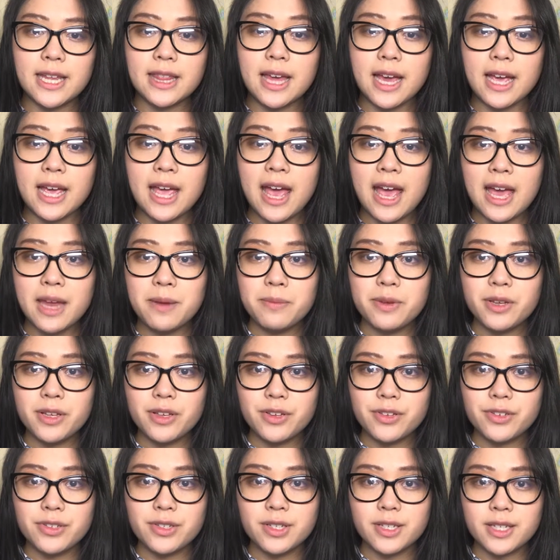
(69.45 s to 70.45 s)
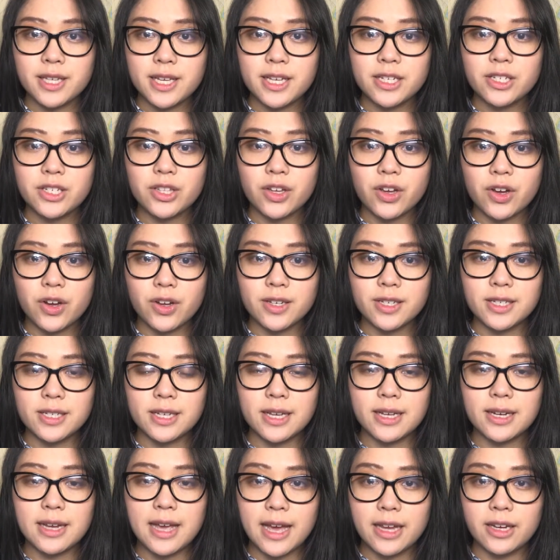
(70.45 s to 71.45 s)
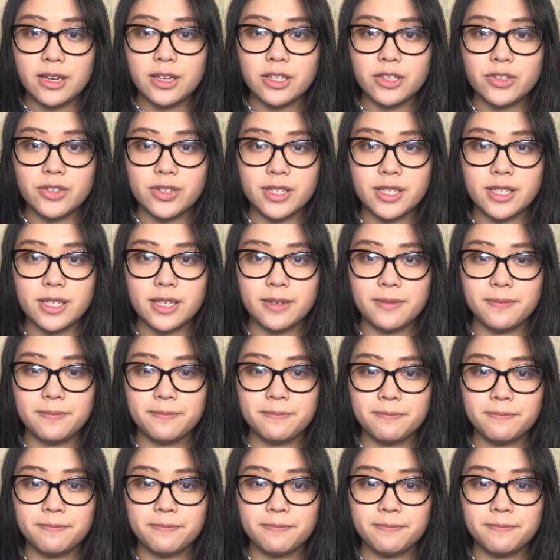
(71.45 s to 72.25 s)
that can be used to teach the content and literacy.